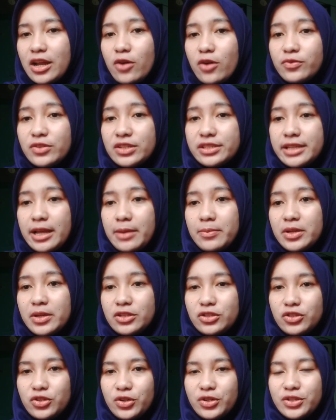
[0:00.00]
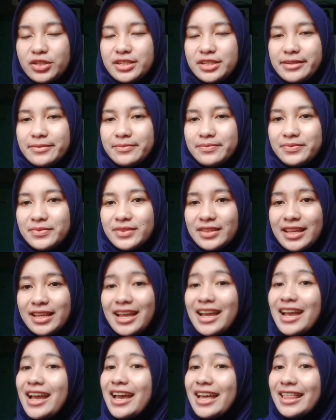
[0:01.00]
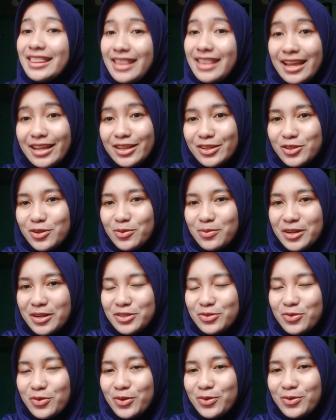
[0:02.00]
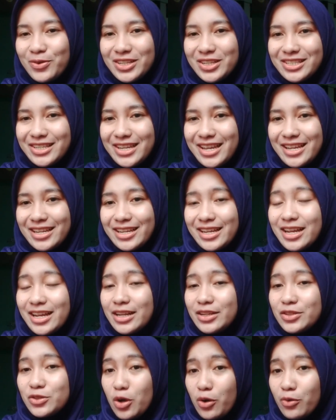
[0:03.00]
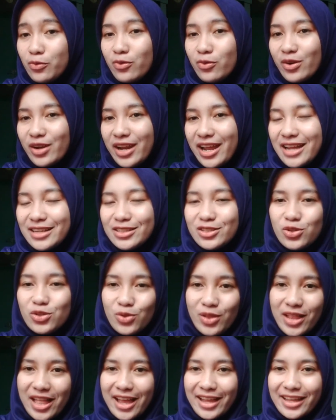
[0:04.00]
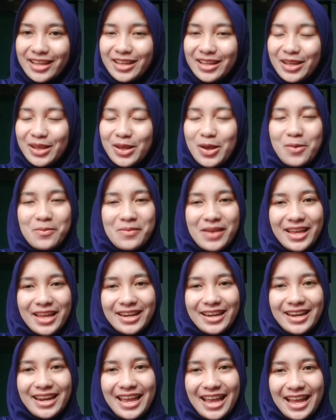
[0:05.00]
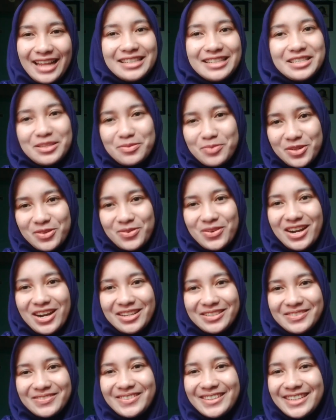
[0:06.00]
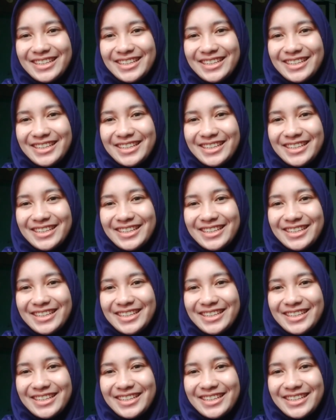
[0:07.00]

of the sum insured. Thank you so much for watching. Don't forget to like, comment, and subscribe.